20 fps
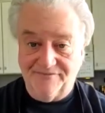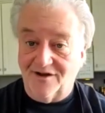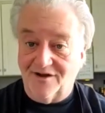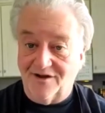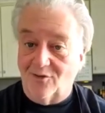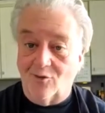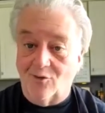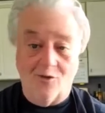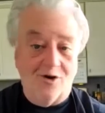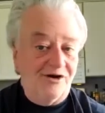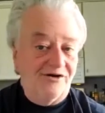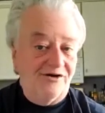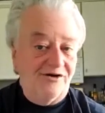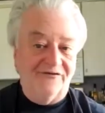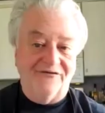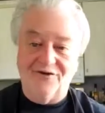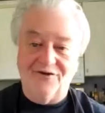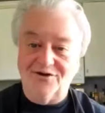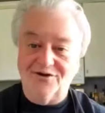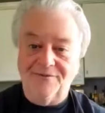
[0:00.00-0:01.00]
They're
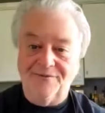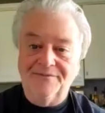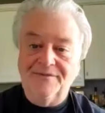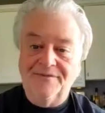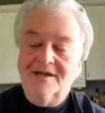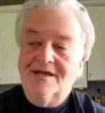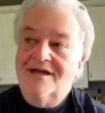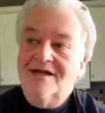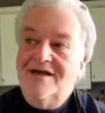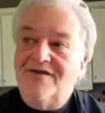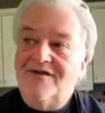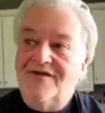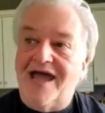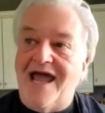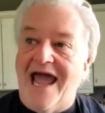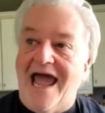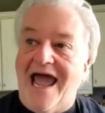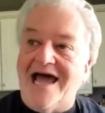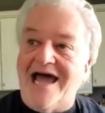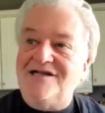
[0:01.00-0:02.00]
wonderful. They
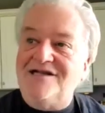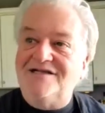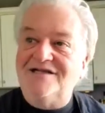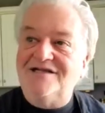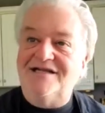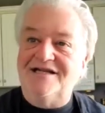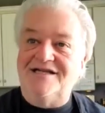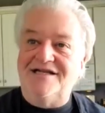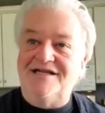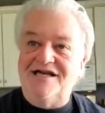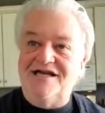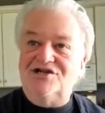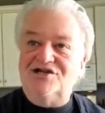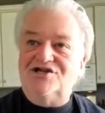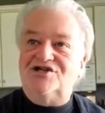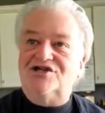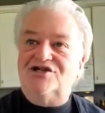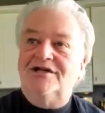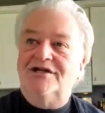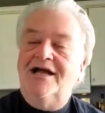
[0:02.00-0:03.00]
add to the
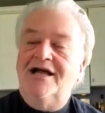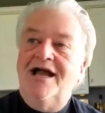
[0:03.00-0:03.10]
dish.